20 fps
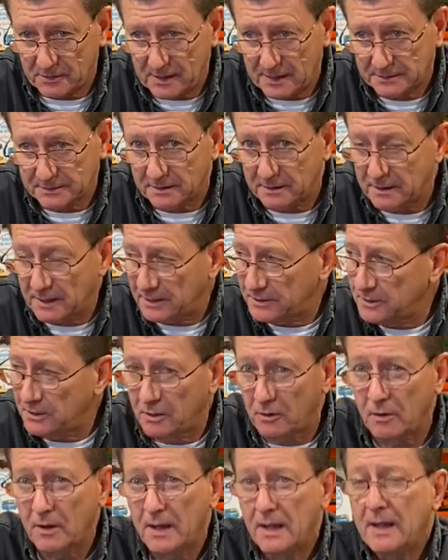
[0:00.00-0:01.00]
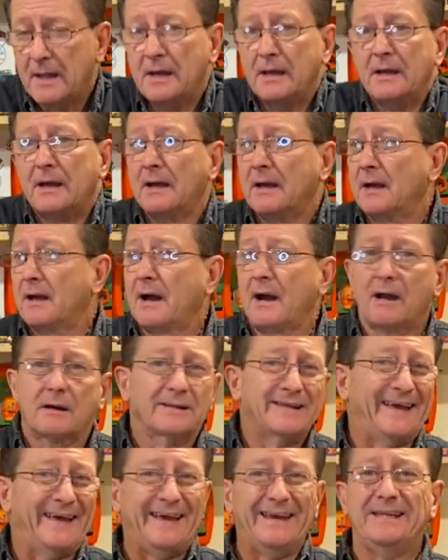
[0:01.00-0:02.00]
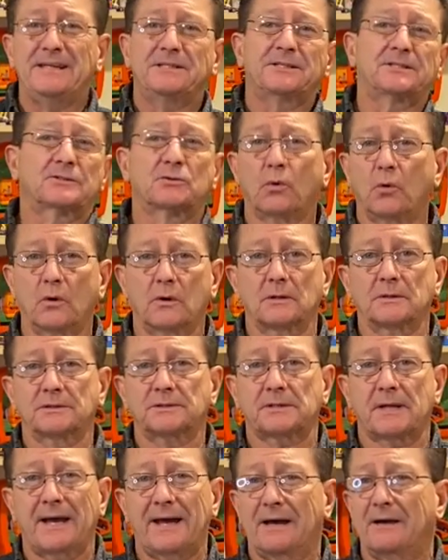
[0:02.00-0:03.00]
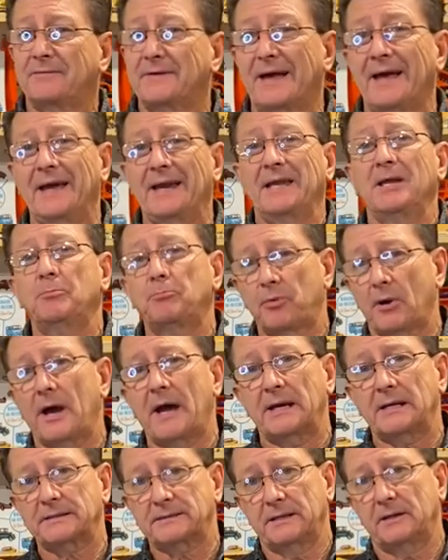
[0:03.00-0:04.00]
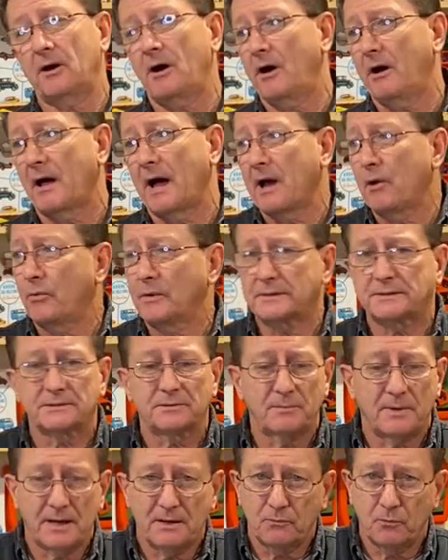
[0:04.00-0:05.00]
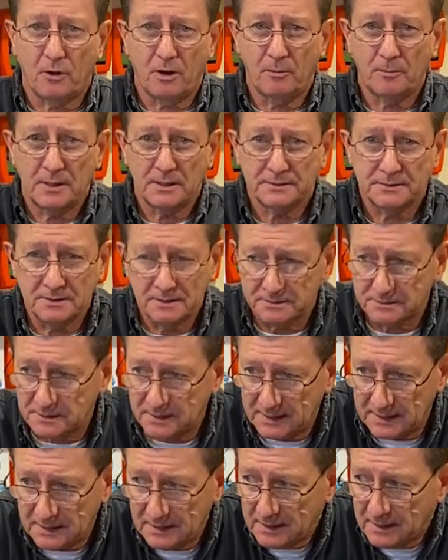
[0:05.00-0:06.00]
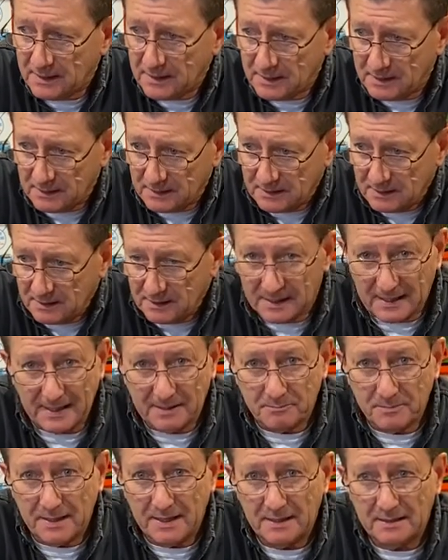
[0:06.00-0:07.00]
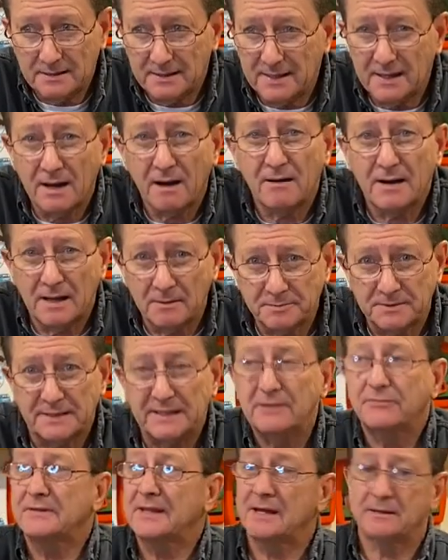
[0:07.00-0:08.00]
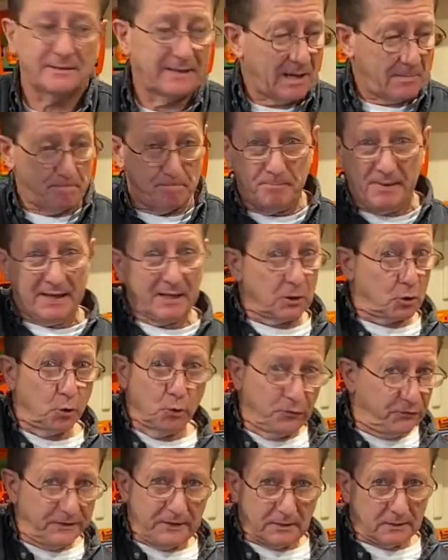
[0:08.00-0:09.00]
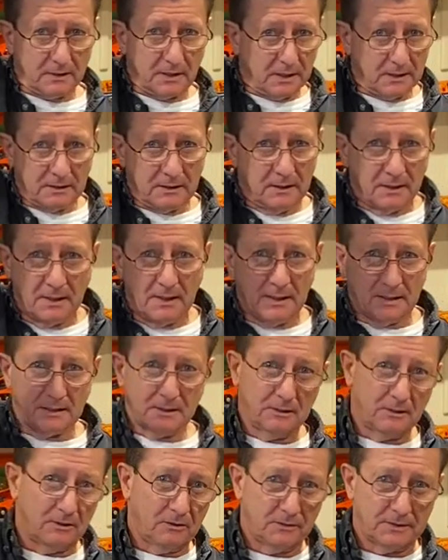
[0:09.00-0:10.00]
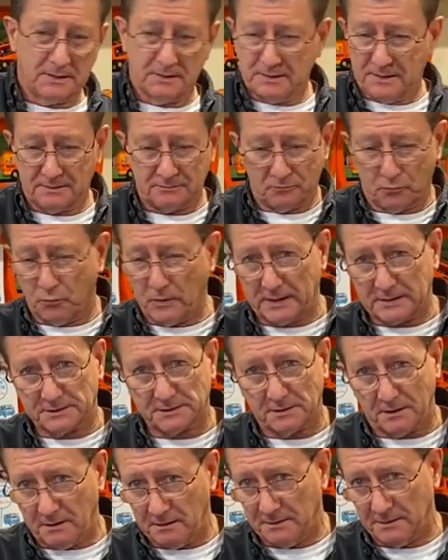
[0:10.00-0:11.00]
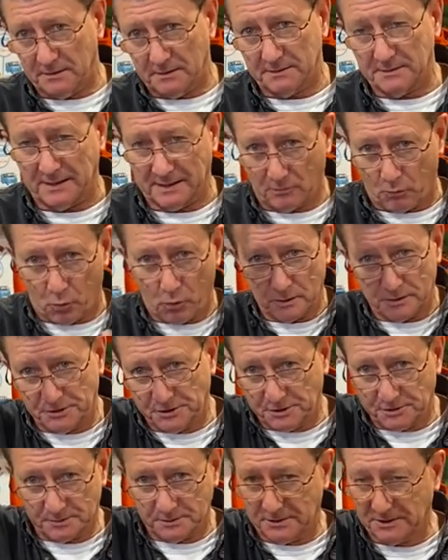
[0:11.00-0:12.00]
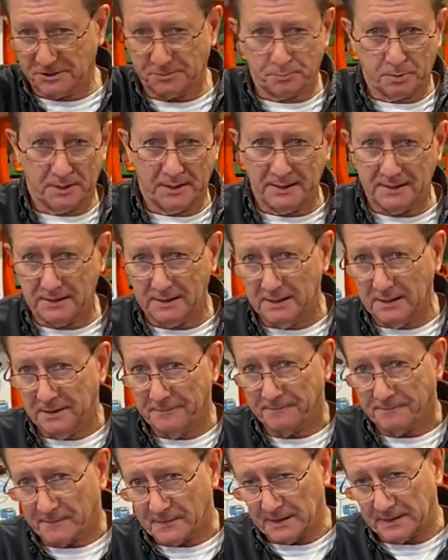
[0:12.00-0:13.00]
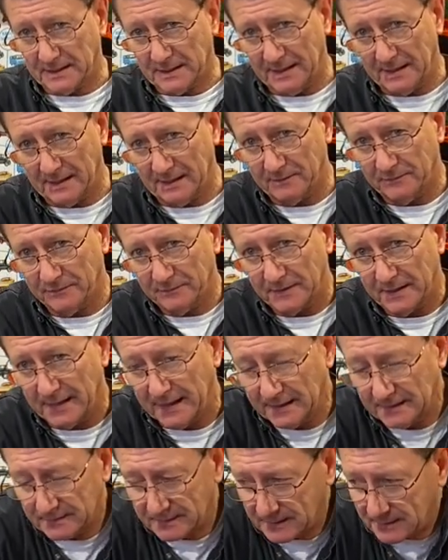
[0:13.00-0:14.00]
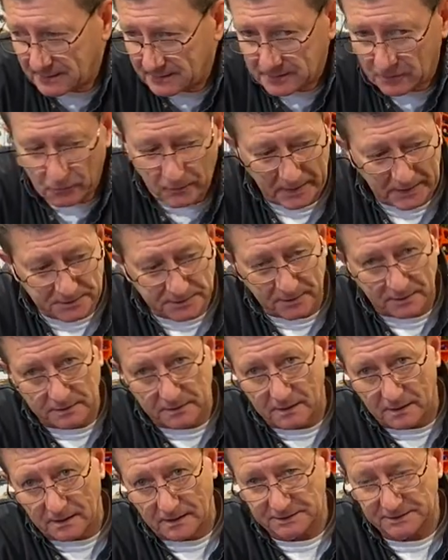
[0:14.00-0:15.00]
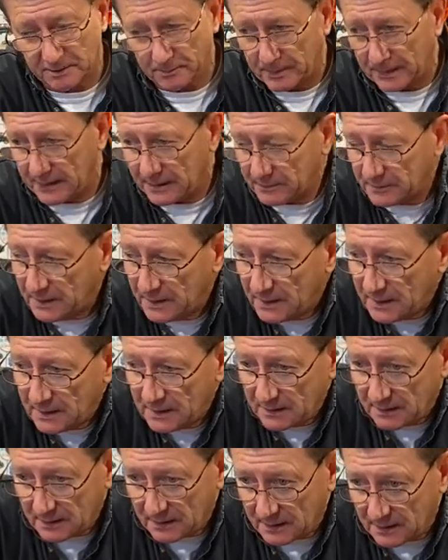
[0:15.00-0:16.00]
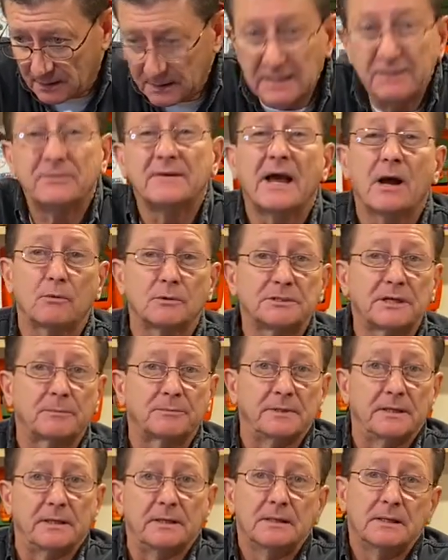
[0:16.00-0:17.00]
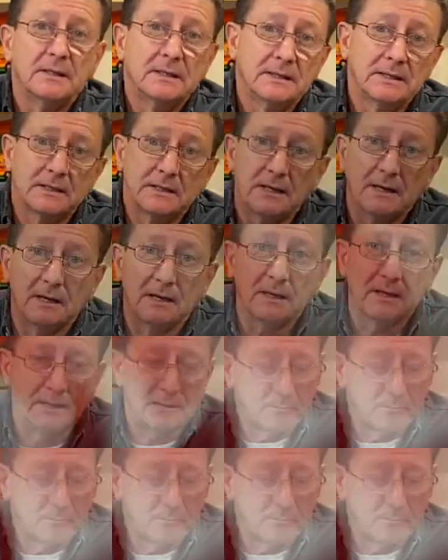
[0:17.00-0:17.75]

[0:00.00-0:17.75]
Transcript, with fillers: out there. Now, you know, hardly any stores have any product at all. I went to my Walmart the other day, uh, and man, they are empty. Even that, that big goofy thing, you know, that, that wrecks all the, the orange display that they have hanging there that wrecks all the cars on the bottom, uh, even that was empty. Uh,